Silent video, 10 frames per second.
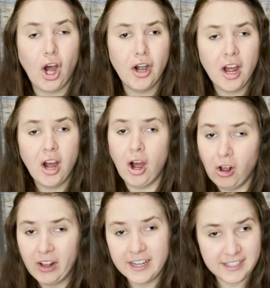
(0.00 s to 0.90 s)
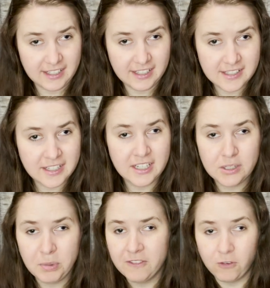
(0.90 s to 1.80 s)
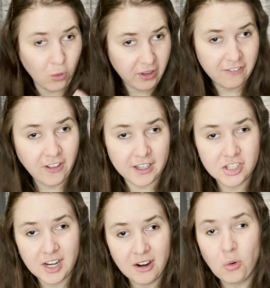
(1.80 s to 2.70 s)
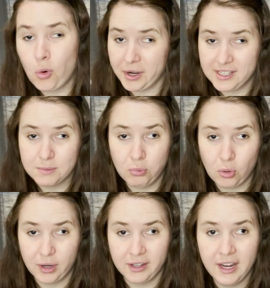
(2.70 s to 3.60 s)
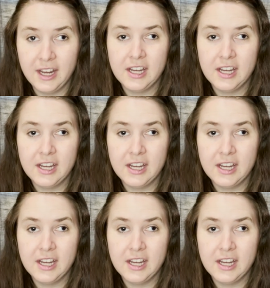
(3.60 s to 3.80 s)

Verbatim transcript: Not all ideas need to be fully fleshed out or explored.